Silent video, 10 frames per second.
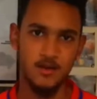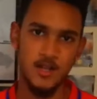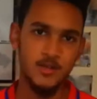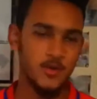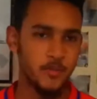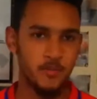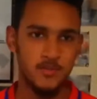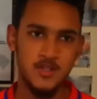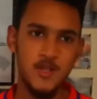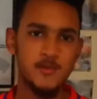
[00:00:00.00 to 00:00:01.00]
That's what
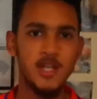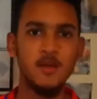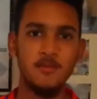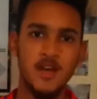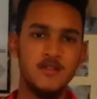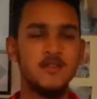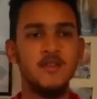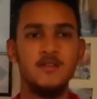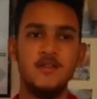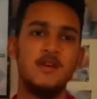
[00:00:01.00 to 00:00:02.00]
teams like Man
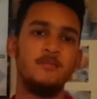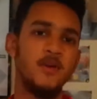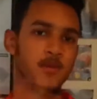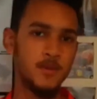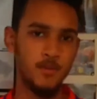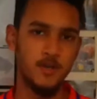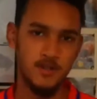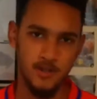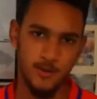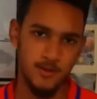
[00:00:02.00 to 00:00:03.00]
City and Pep's
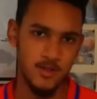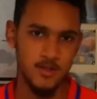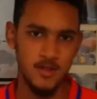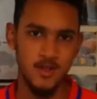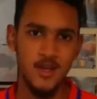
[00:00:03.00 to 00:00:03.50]
Barcelona did.